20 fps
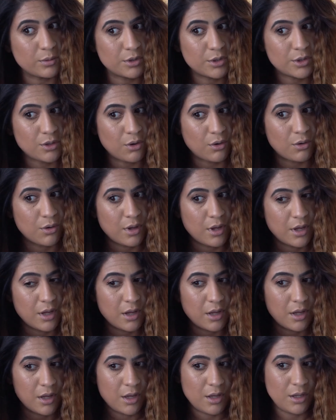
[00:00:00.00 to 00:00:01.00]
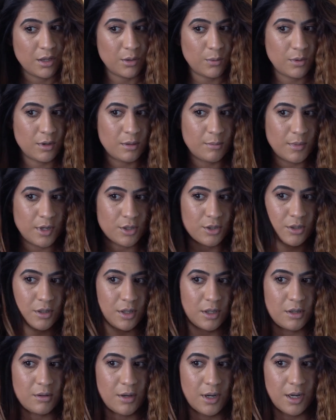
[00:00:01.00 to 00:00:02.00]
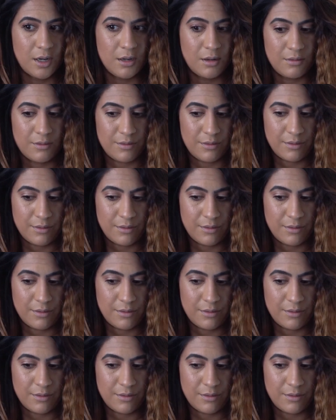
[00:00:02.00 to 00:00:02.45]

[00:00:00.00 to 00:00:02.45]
So you want to make sure that you kind of